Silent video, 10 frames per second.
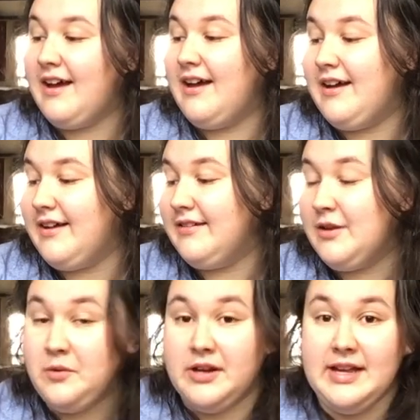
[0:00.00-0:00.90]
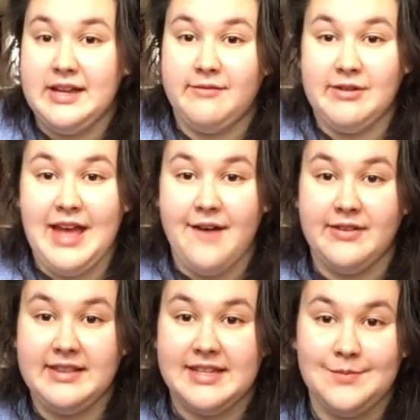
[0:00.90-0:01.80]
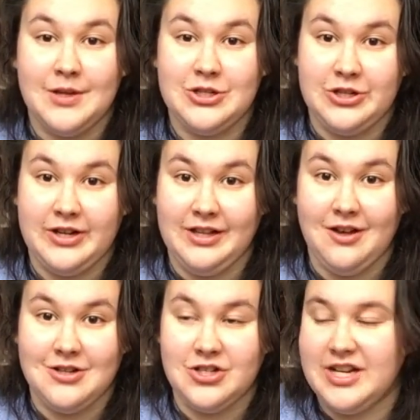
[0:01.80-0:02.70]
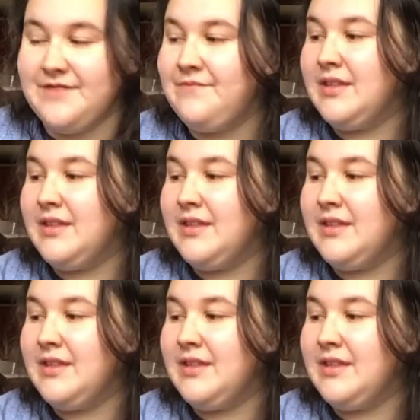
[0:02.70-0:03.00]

uh, that we're in with having this much dirty laundry.